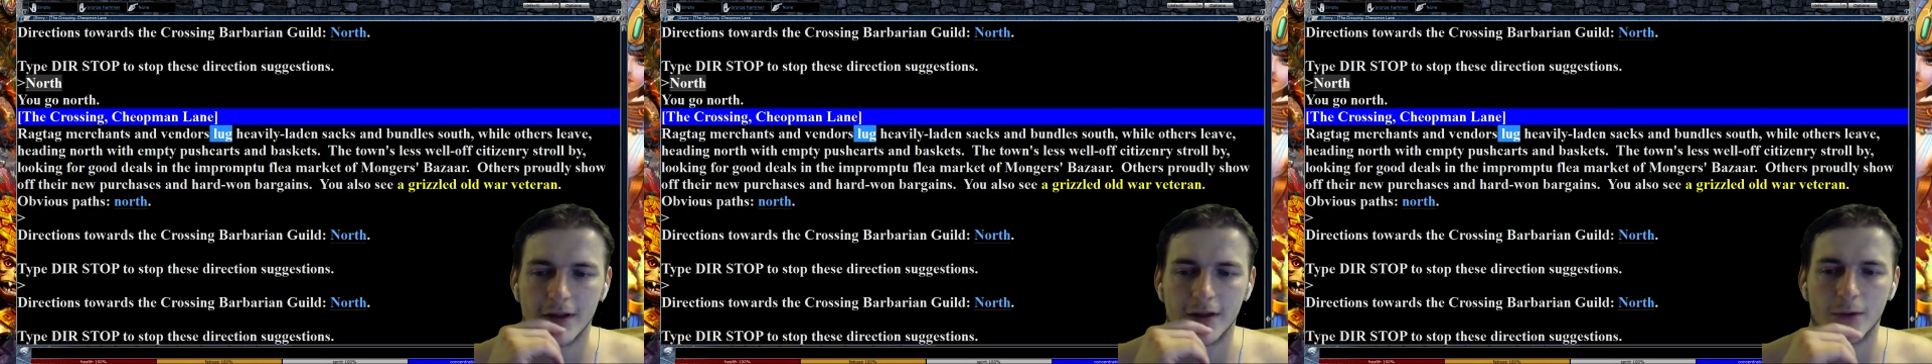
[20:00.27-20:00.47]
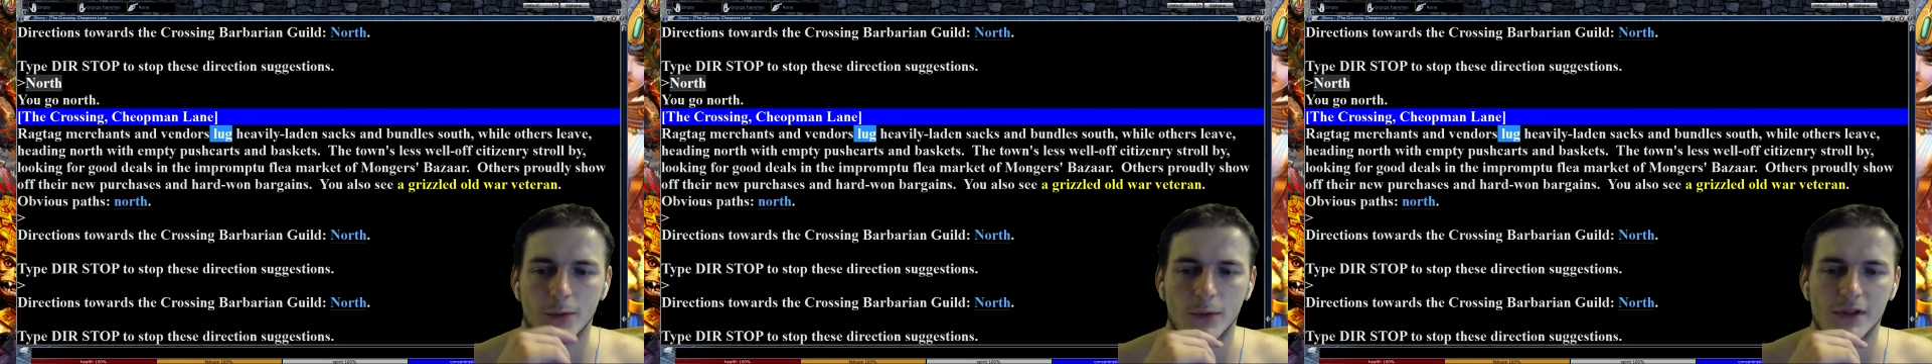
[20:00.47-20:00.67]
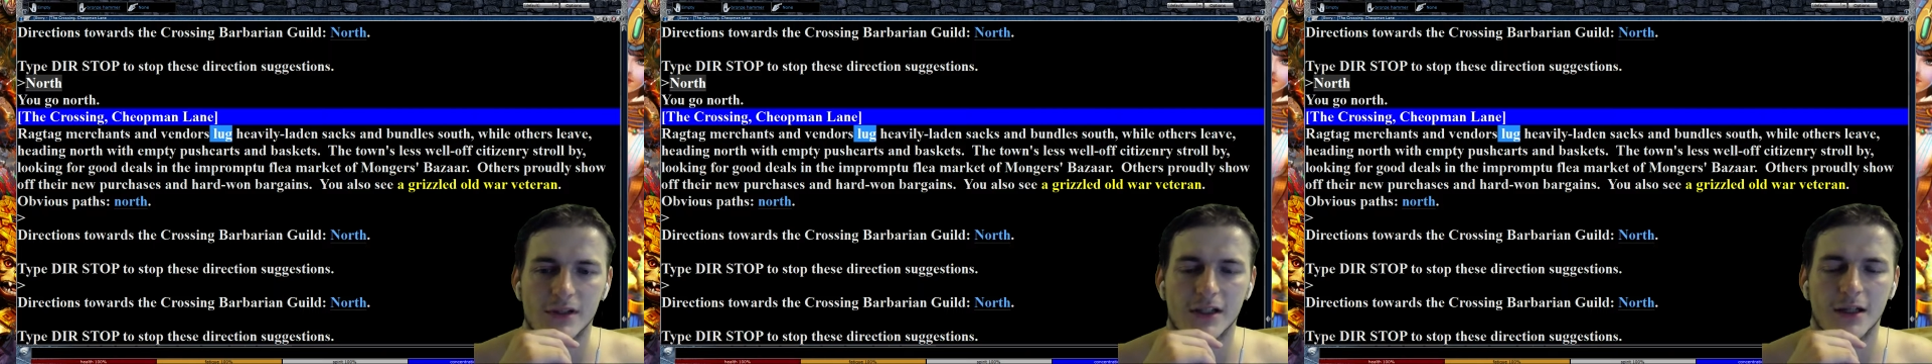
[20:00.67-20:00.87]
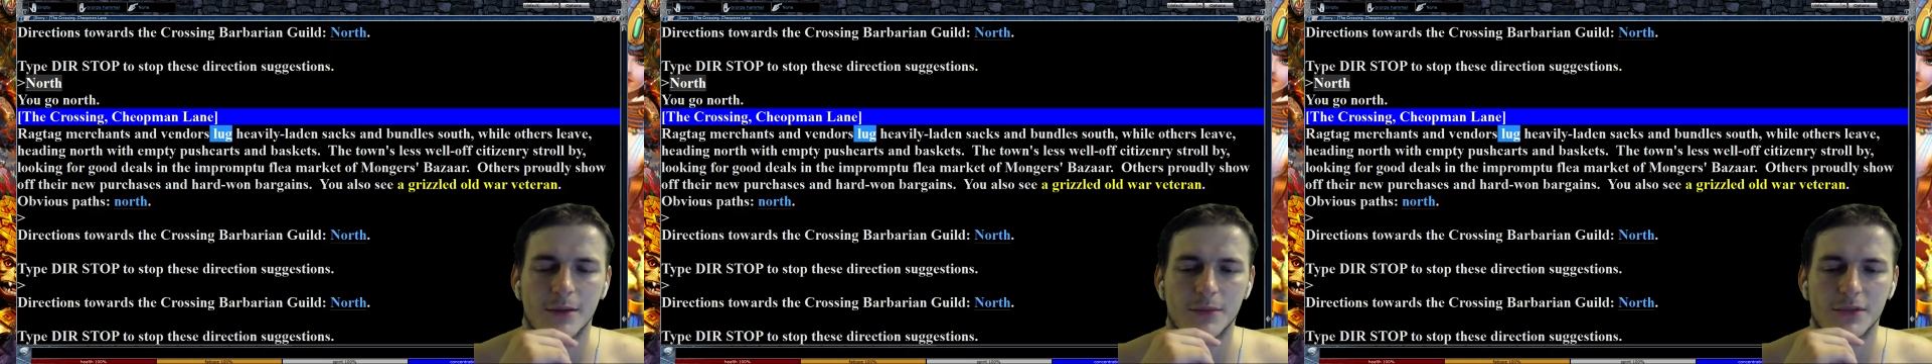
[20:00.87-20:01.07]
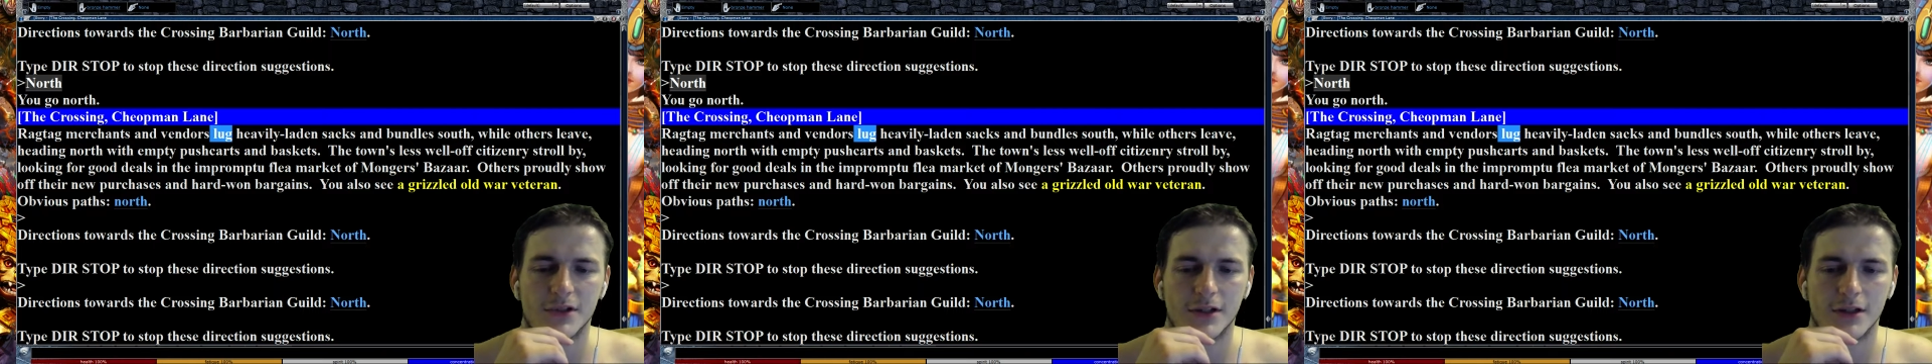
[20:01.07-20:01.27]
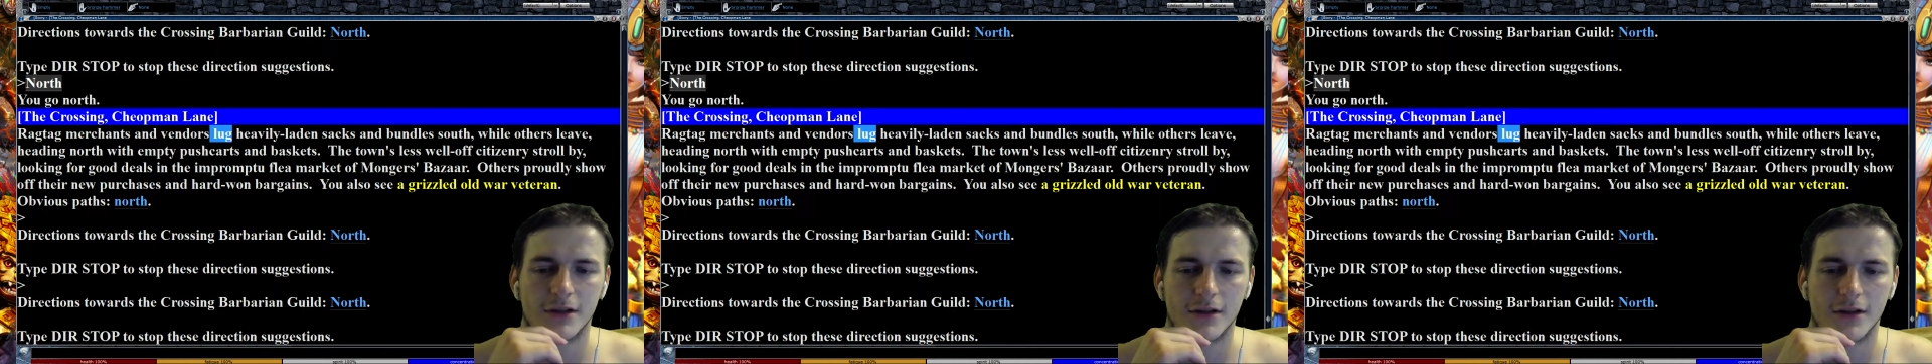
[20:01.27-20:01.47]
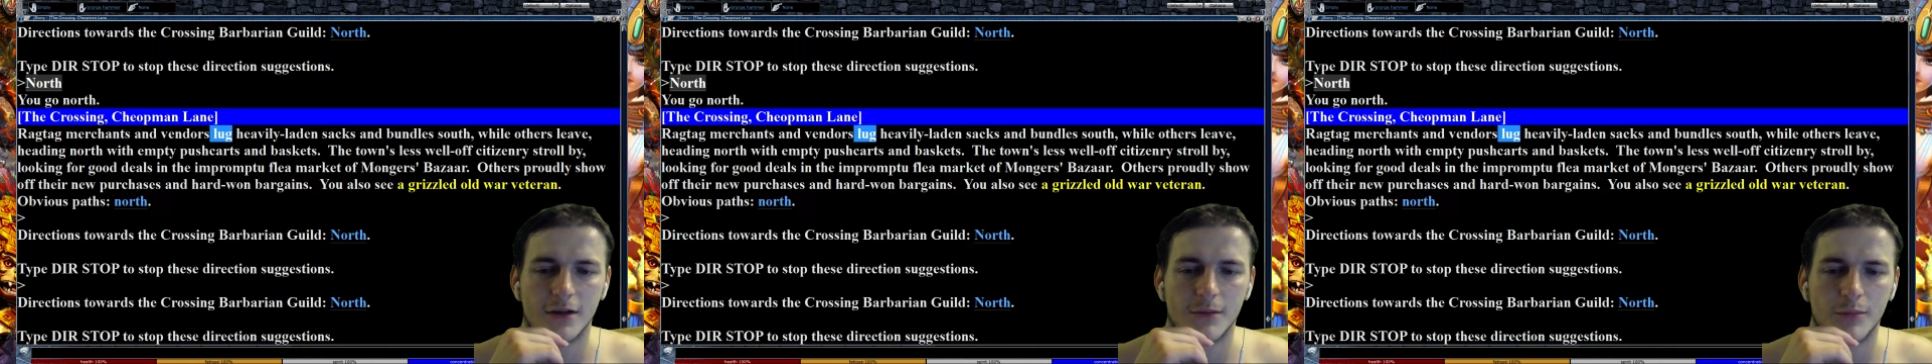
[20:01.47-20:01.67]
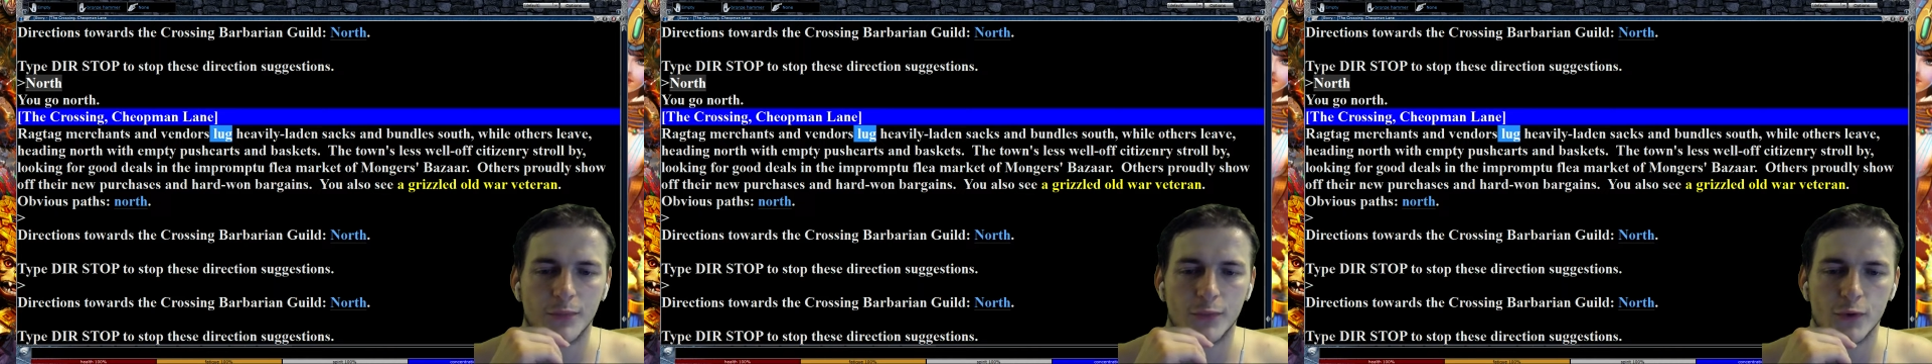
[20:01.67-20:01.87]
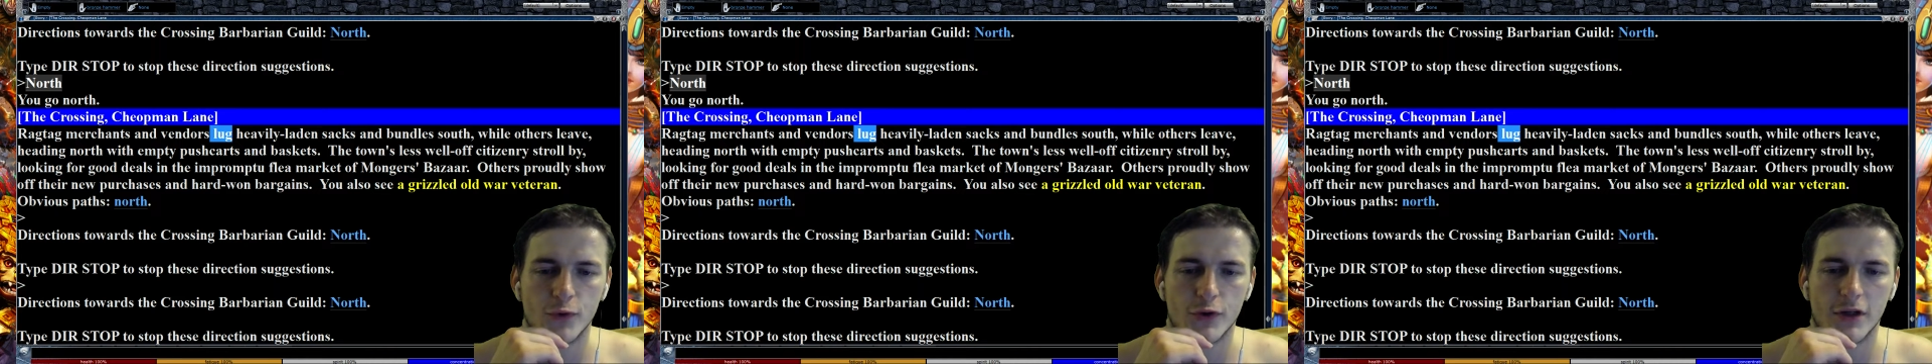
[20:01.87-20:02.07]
with empty push